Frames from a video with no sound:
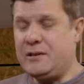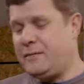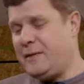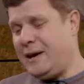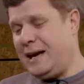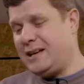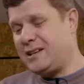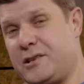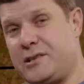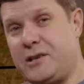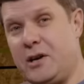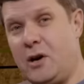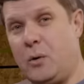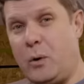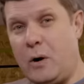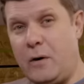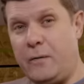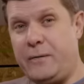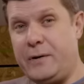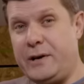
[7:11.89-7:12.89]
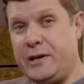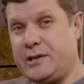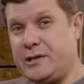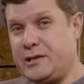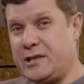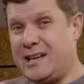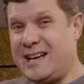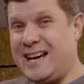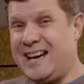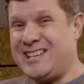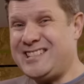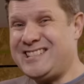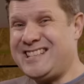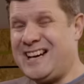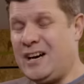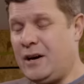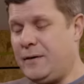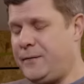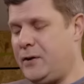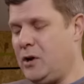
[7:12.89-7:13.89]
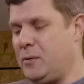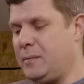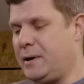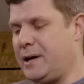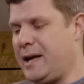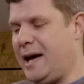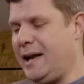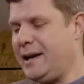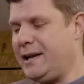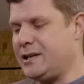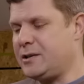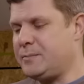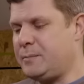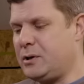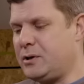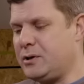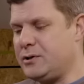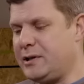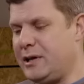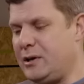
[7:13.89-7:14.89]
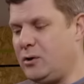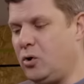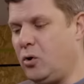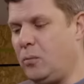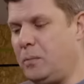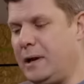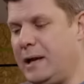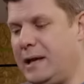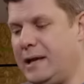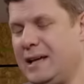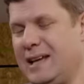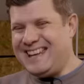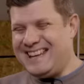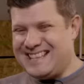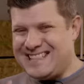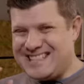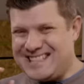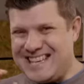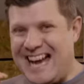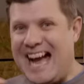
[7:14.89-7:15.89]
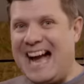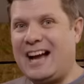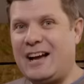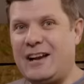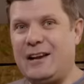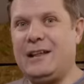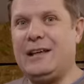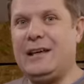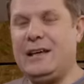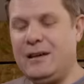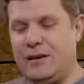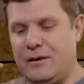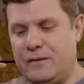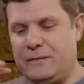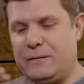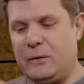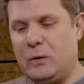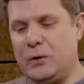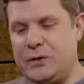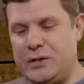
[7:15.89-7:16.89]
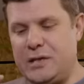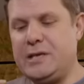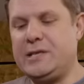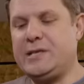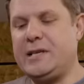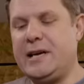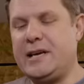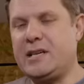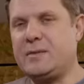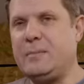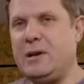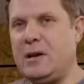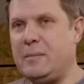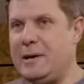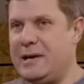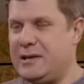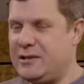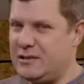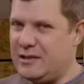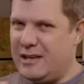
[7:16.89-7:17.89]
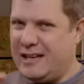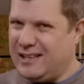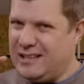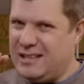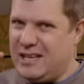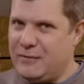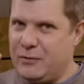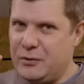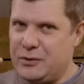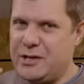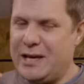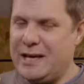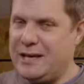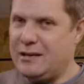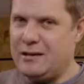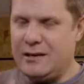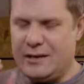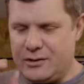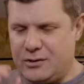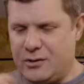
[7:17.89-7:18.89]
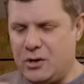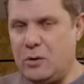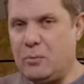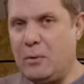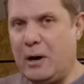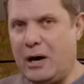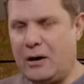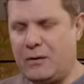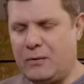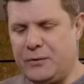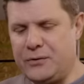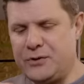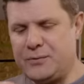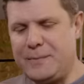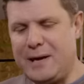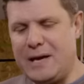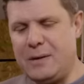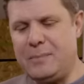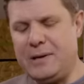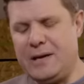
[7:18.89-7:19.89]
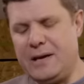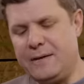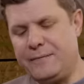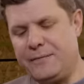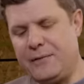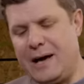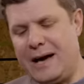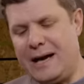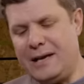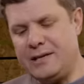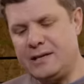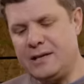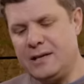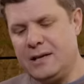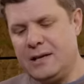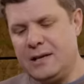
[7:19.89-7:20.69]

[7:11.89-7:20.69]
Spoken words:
In fact, so well finished that it catches out a few mechanics, because they're normally exactly 46 millimeters, like give or take like 2 microns, maybe, if that.